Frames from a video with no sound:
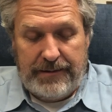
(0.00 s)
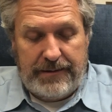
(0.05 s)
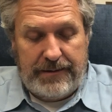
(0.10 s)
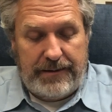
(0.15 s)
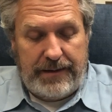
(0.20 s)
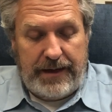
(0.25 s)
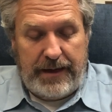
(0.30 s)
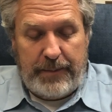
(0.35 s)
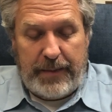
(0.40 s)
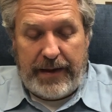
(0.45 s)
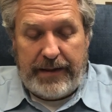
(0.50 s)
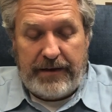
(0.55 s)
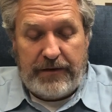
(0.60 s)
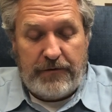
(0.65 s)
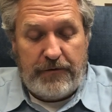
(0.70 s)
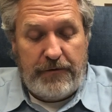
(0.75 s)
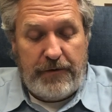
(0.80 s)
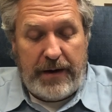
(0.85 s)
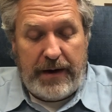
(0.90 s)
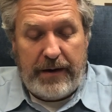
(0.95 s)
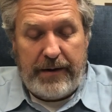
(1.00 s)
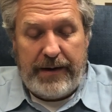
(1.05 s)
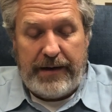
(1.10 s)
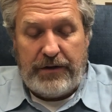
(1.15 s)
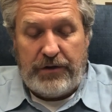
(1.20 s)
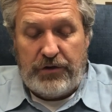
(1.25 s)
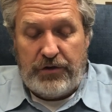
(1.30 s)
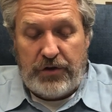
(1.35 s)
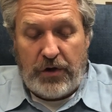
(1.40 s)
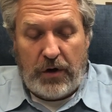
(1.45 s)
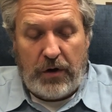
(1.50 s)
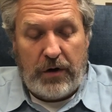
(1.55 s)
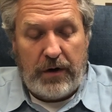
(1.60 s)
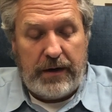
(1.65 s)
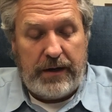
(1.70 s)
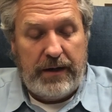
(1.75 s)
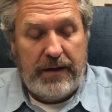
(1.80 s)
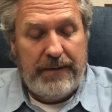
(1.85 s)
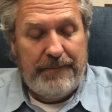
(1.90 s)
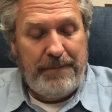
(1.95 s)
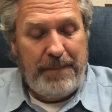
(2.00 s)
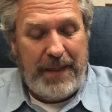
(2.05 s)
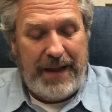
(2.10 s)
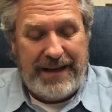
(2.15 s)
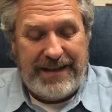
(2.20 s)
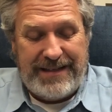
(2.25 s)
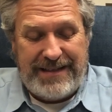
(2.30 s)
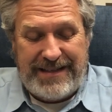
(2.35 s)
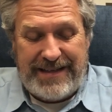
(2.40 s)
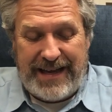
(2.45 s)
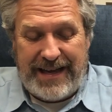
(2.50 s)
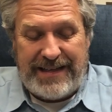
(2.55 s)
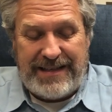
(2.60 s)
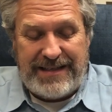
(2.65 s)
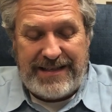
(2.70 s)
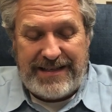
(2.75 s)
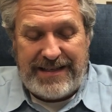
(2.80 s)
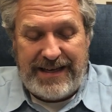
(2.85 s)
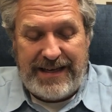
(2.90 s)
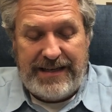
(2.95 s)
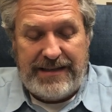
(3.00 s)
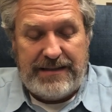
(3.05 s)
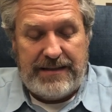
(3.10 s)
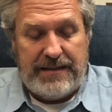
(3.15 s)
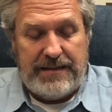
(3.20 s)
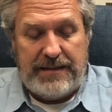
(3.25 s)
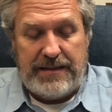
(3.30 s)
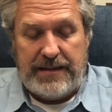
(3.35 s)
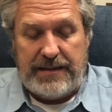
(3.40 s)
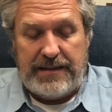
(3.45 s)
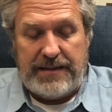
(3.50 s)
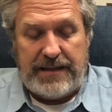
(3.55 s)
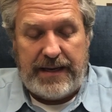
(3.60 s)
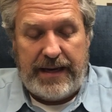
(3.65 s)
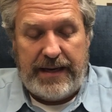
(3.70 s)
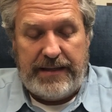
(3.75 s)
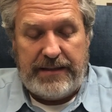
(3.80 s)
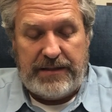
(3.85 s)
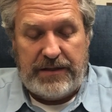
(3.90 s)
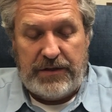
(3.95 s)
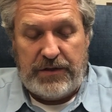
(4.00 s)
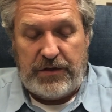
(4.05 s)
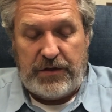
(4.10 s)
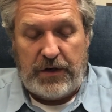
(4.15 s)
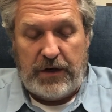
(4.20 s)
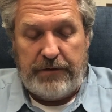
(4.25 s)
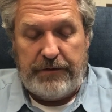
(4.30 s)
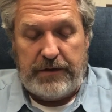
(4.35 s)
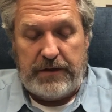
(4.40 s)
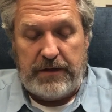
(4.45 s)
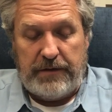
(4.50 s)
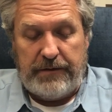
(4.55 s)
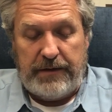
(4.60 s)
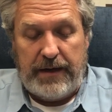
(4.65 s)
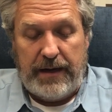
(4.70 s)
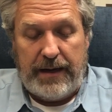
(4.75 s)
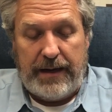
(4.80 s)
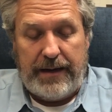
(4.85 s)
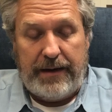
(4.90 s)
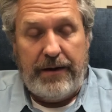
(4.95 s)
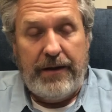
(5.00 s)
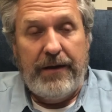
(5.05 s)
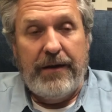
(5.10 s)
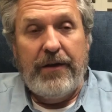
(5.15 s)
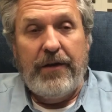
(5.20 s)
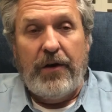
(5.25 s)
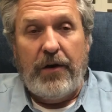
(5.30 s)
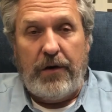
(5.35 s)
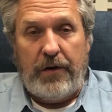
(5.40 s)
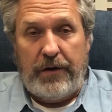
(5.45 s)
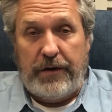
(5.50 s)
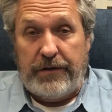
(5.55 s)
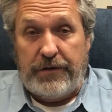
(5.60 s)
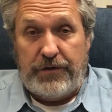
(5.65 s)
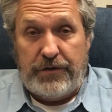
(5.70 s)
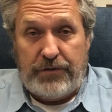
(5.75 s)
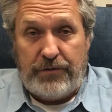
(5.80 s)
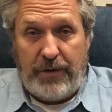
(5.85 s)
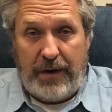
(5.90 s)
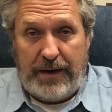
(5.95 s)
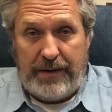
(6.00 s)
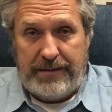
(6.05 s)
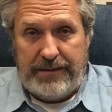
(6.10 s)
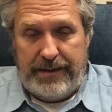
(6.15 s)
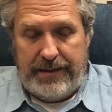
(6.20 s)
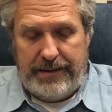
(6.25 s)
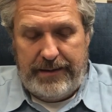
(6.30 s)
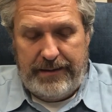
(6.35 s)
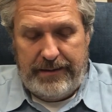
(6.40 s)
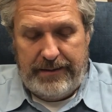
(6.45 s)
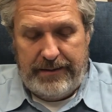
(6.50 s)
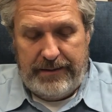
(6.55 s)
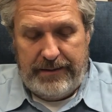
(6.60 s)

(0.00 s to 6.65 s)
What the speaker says: Nay, by these very dark and dead seasons, the saints and servants of God are instructed.